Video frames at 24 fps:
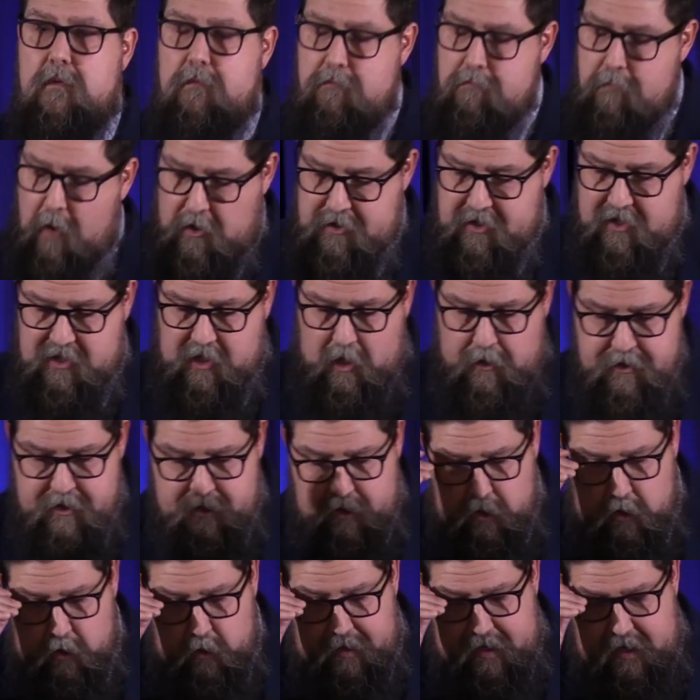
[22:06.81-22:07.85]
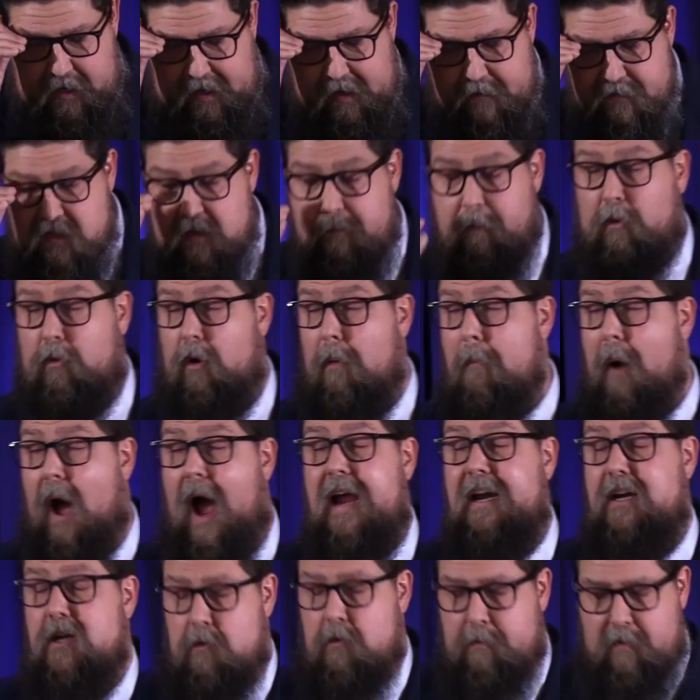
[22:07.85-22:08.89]
Moses goes through, he gives them a
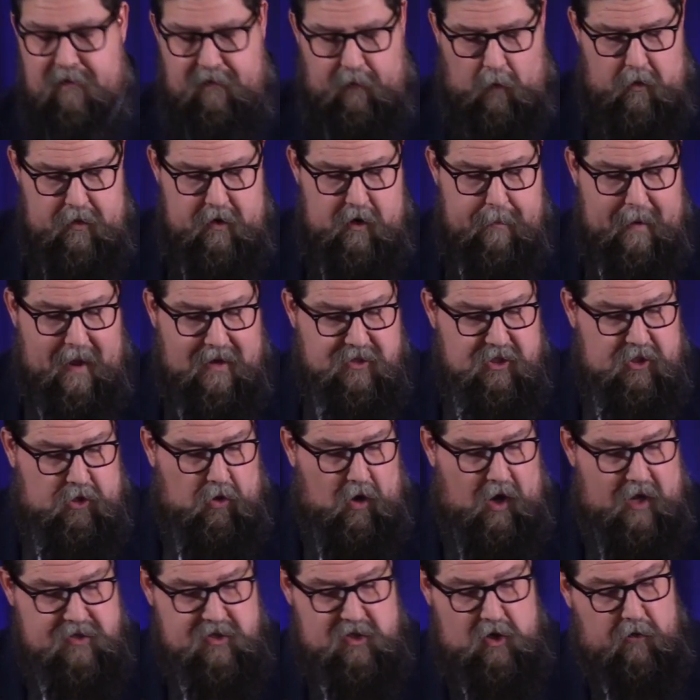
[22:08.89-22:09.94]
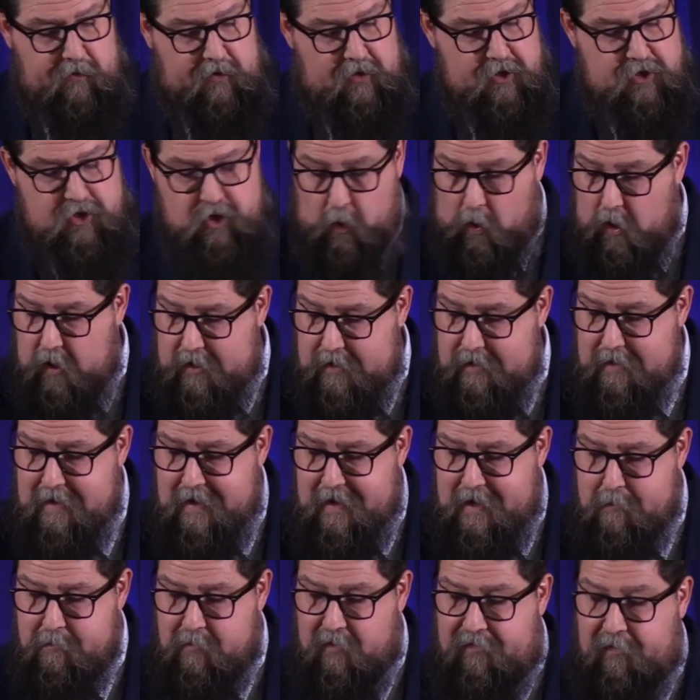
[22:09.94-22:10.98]
reminder before they're about to cross over the Jordan,
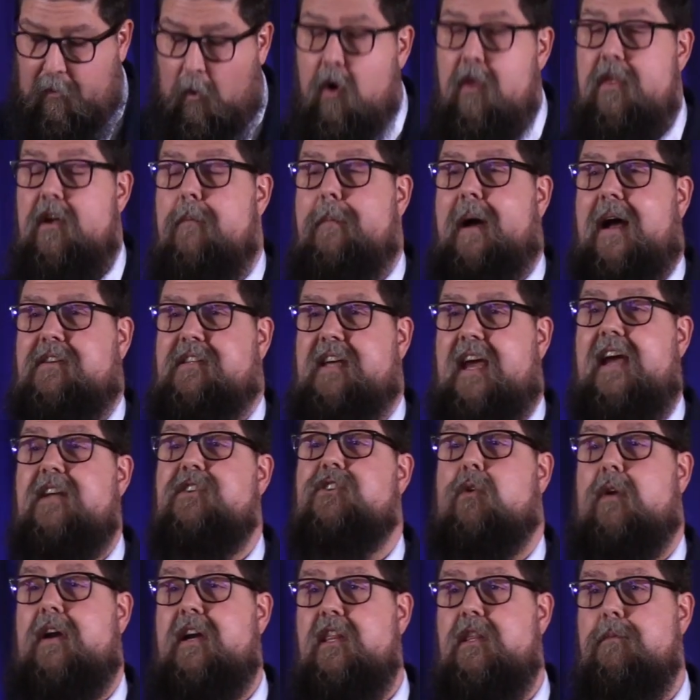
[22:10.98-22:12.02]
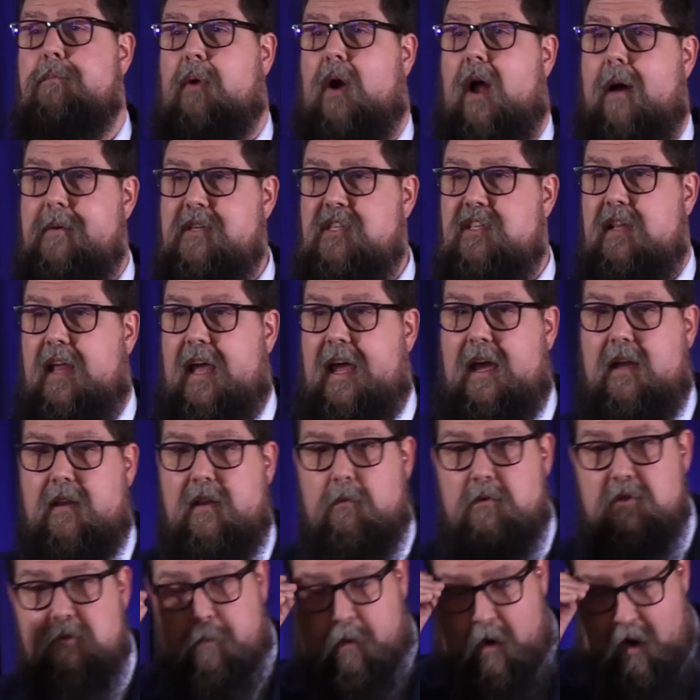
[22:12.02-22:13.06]
before they're about to enter into the promised land that
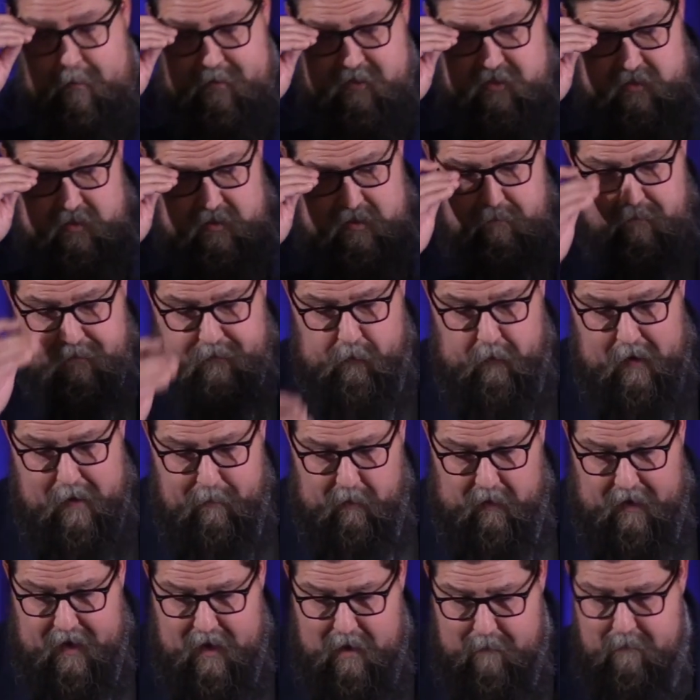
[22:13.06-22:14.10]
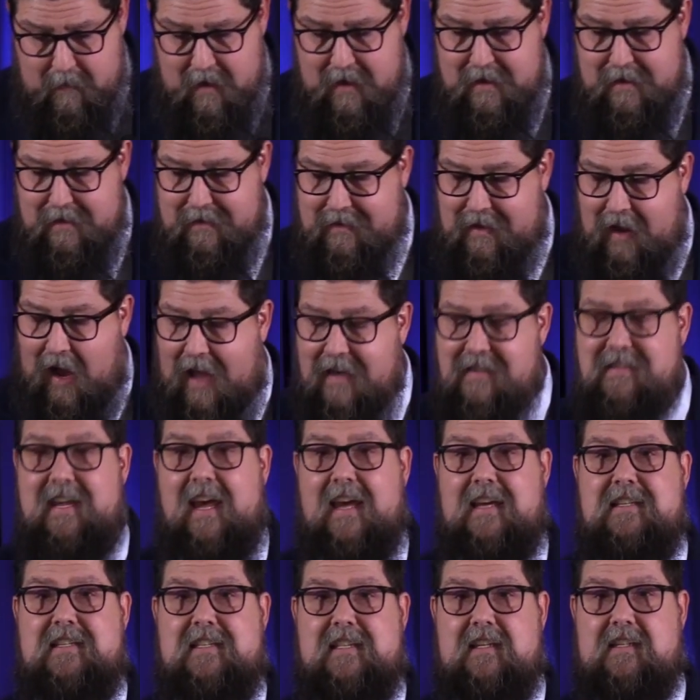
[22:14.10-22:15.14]
was promised to them through Abraham. God
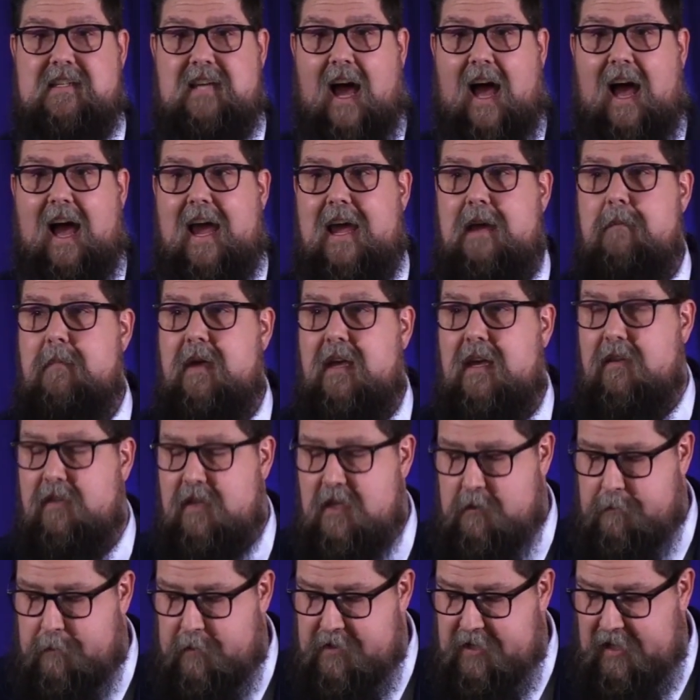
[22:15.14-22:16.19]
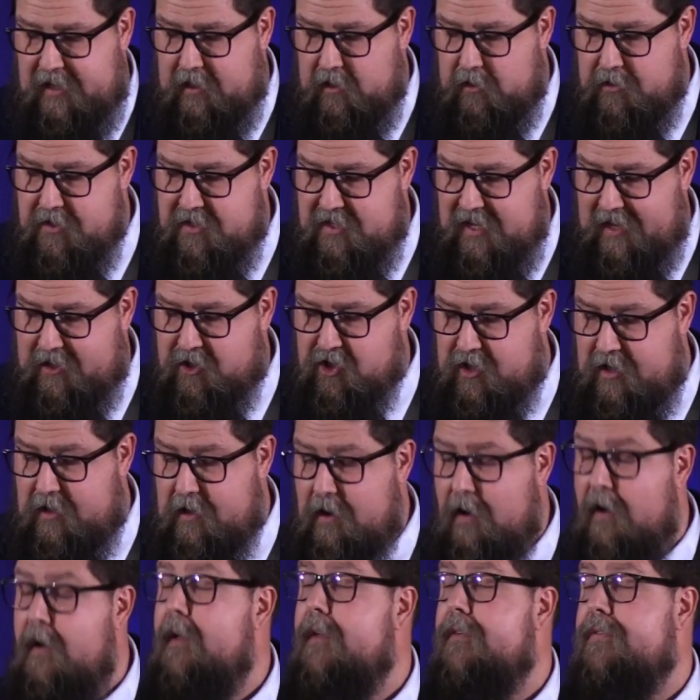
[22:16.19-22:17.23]
takes the time in this particular section
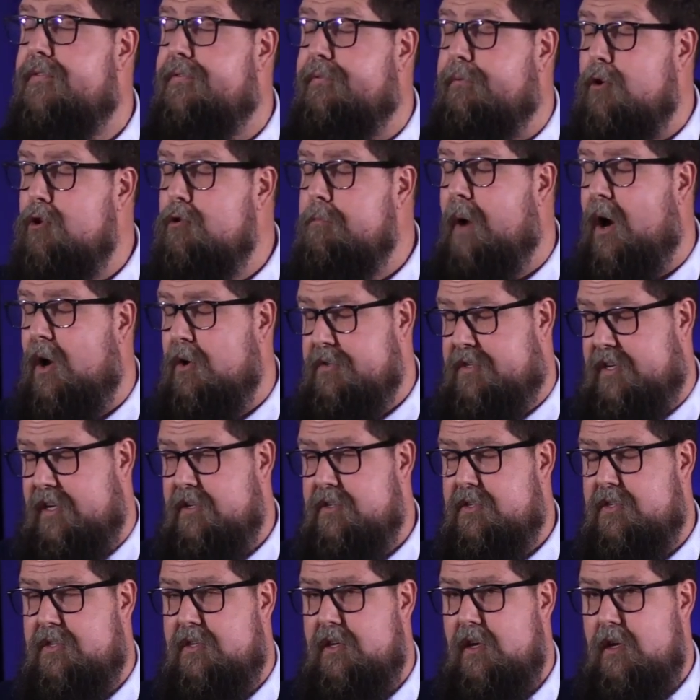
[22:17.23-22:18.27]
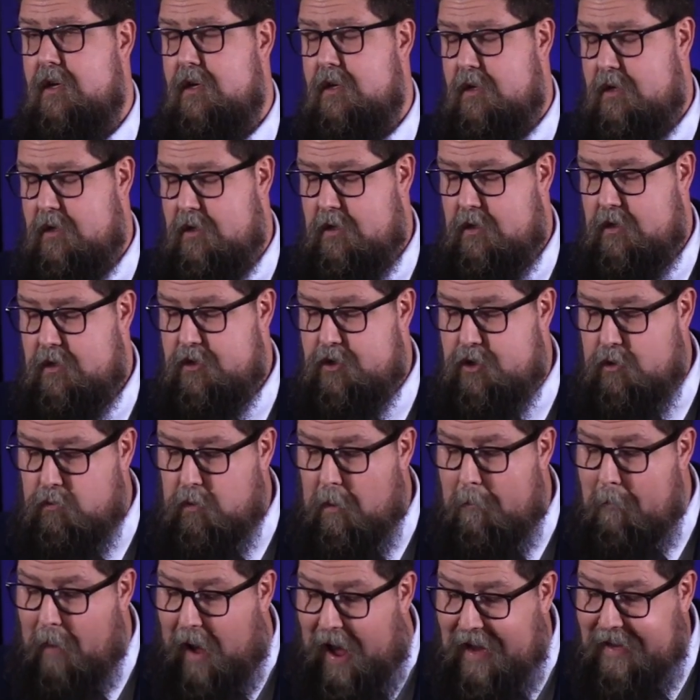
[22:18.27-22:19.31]
through Moses to
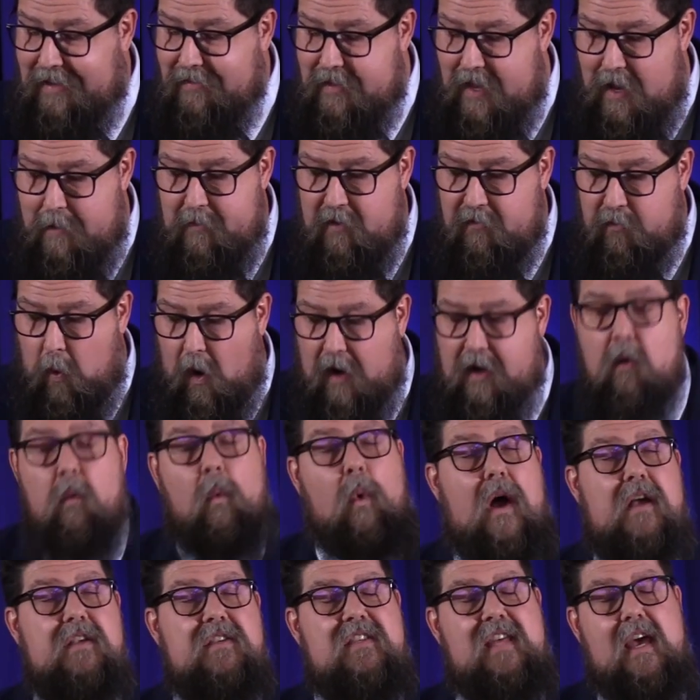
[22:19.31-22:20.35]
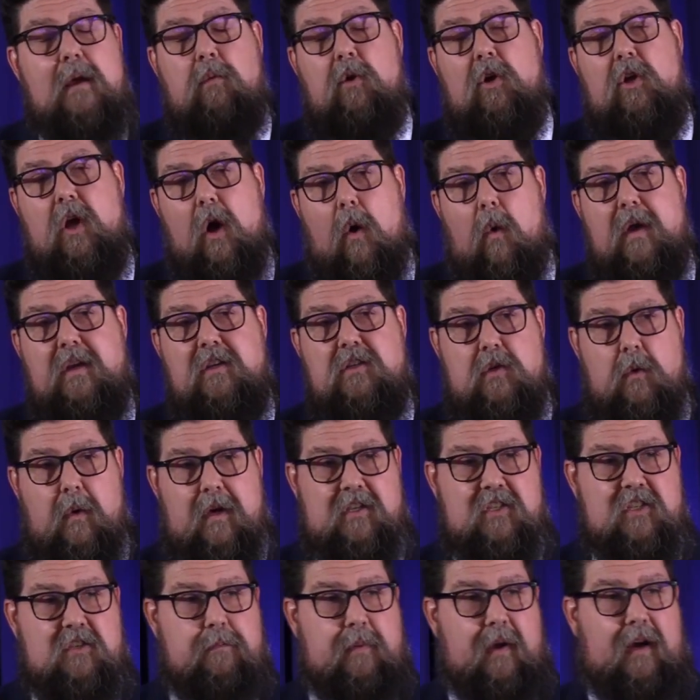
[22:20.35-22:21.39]
remind them of what it was they were going to
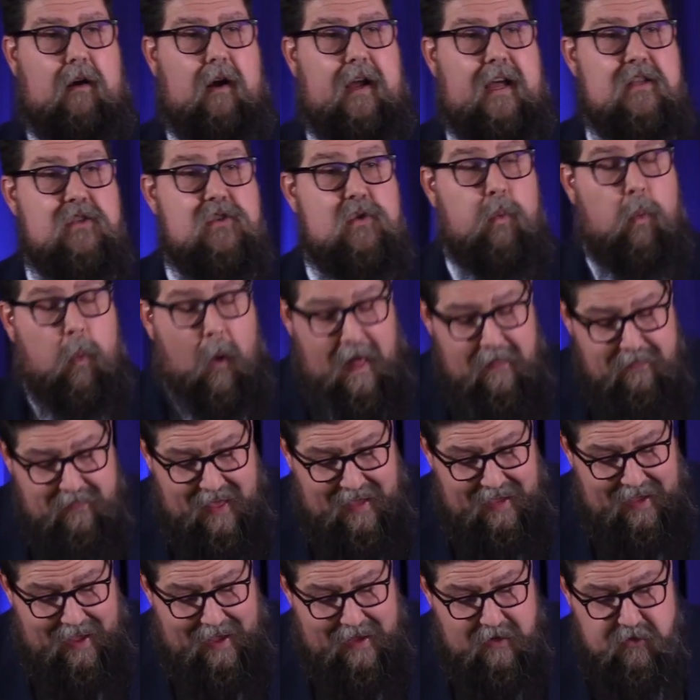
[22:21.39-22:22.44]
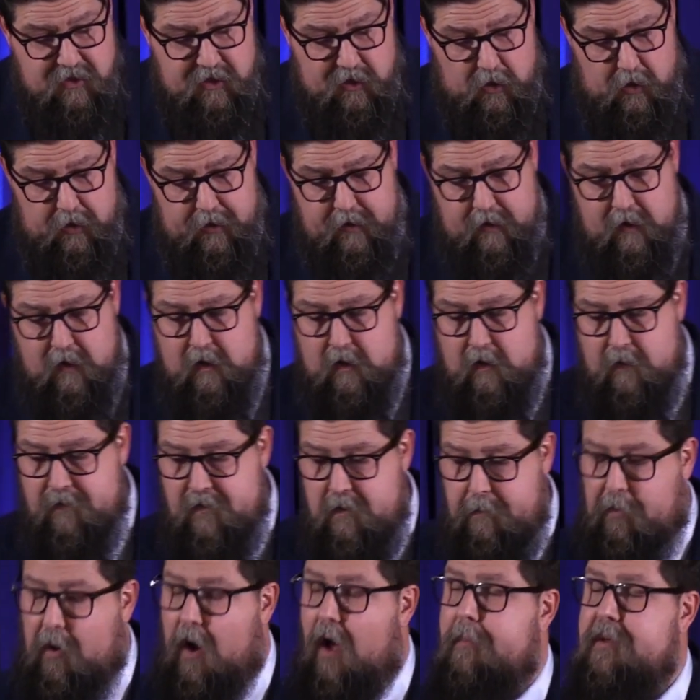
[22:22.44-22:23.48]
experience when they entered the
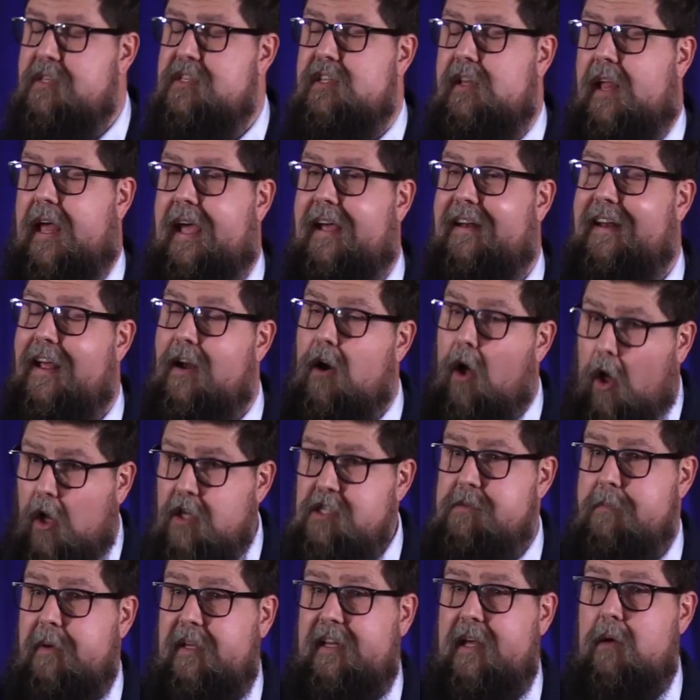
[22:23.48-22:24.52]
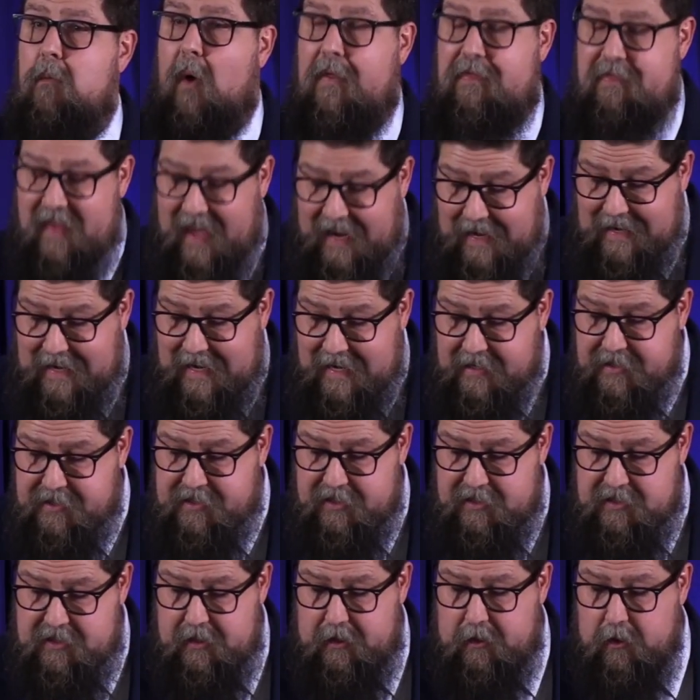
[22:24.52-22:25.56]
promised land, and ultimately what they needed
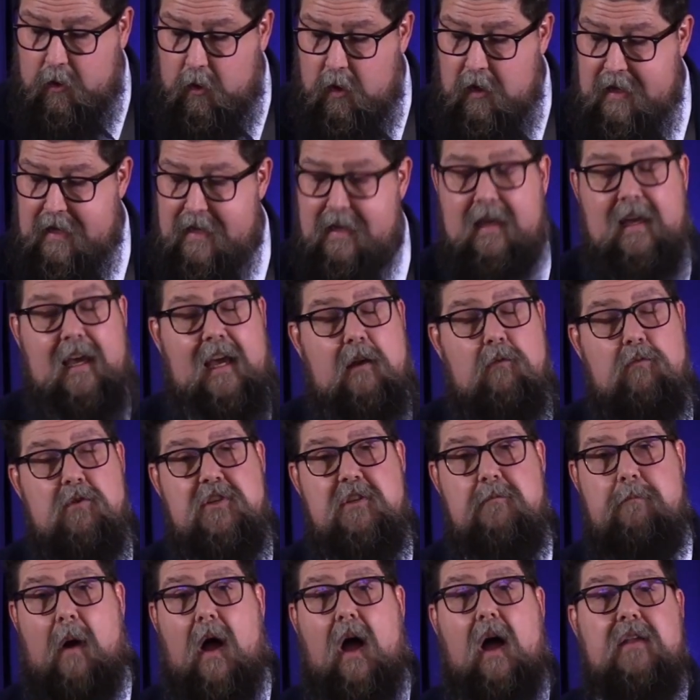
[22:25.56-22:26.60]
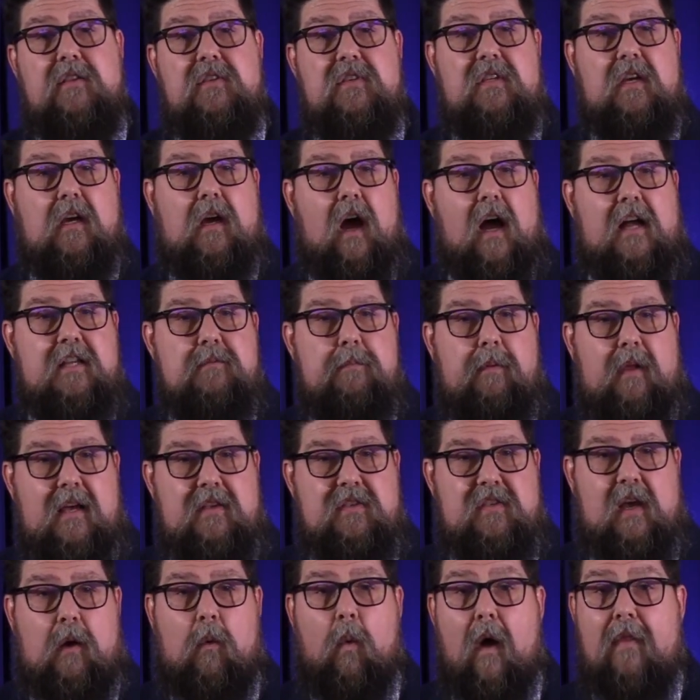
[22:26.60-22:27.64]
to do in response to God's
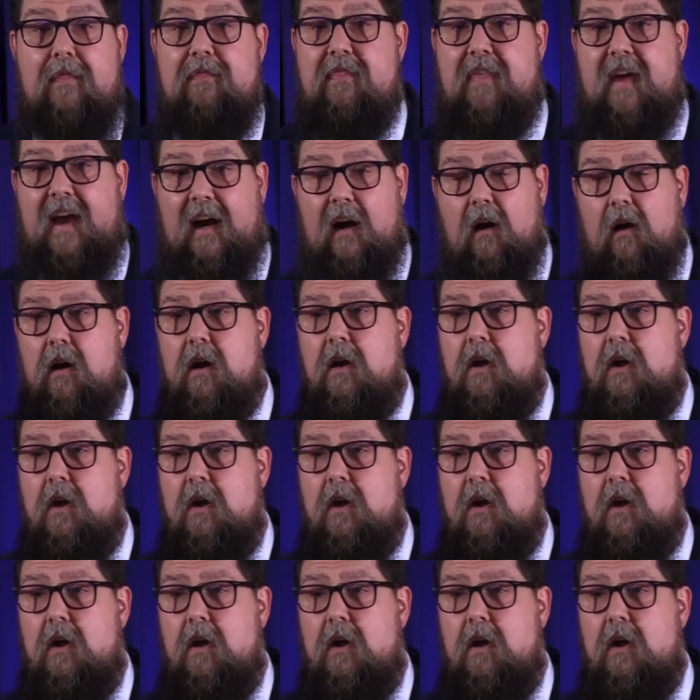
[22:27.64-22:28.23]
blessing, what their